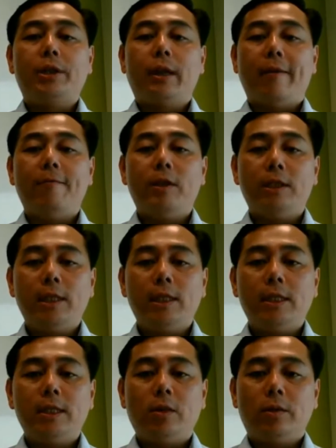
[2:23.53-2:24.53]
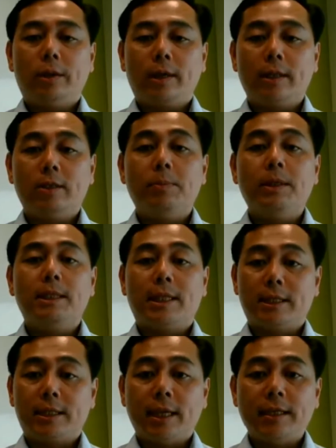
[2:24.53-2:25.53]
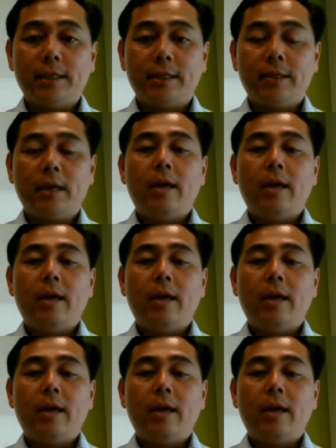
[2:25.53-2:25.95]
emphasis on the customer success,